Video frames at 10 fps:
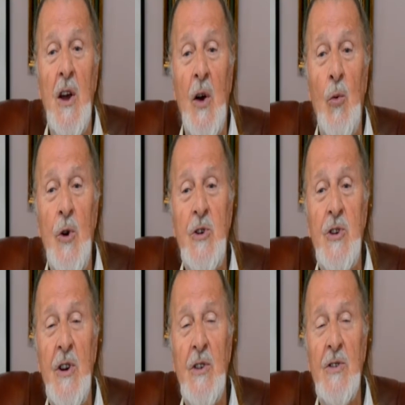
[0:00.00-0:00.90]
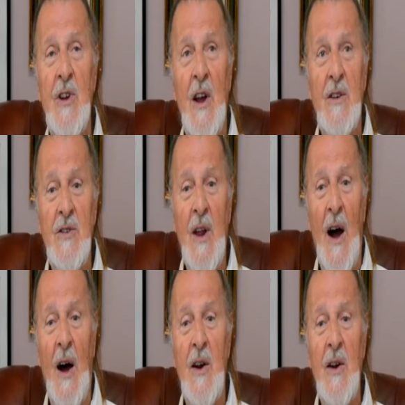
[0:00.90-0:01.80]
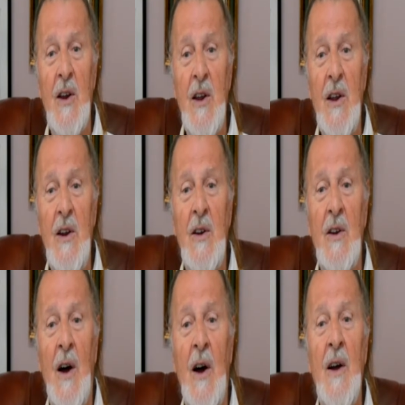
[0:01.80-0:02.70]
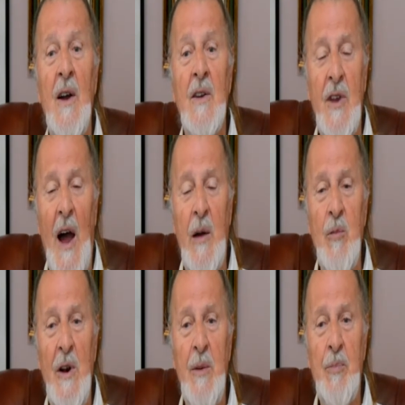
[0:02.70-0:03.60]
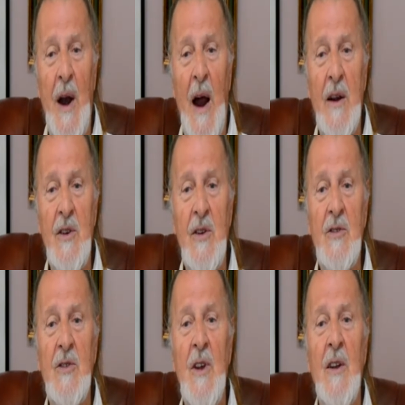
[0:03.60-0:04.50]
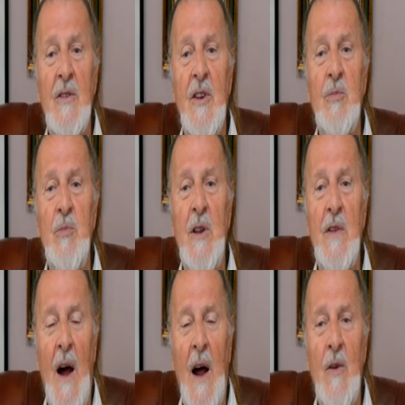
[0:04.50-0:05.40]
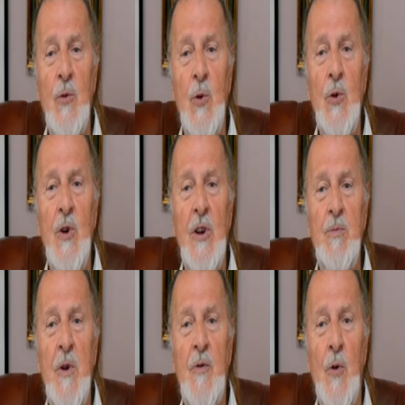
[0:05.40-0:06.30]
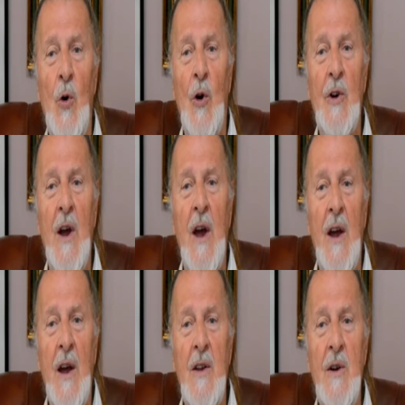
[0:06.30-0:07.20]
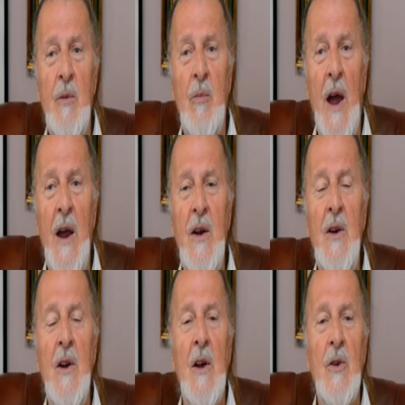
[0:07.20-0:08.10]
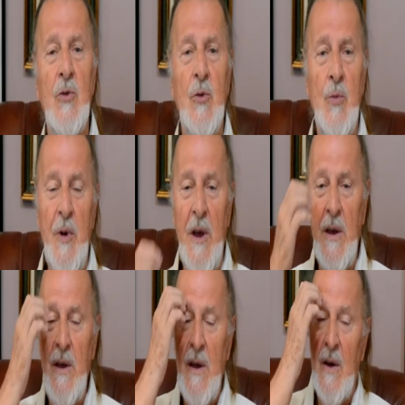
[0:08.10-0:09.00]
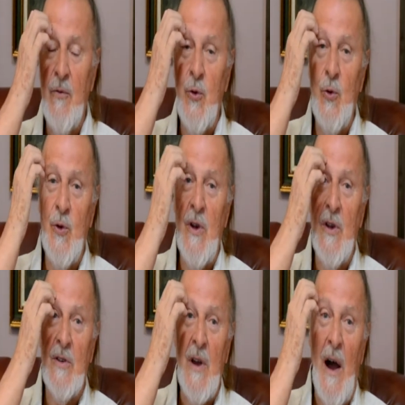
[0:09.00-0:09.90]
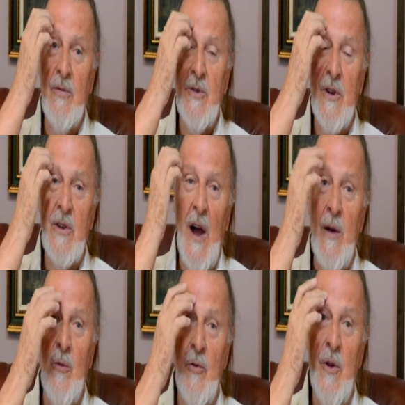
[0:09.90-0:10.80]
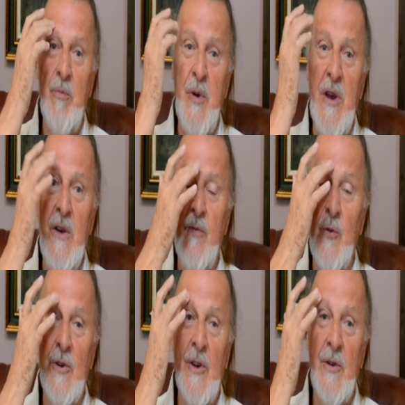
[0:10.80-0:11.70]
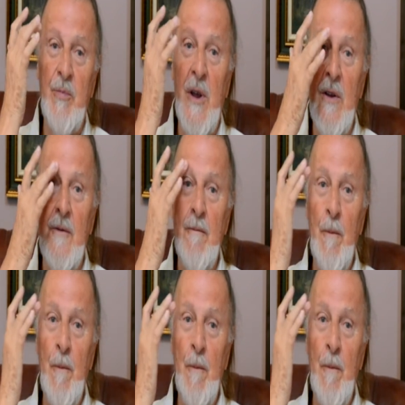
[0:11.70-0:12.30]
which is done in timely practice. This means done few years before and remain to be few years after time of the peak for the speed.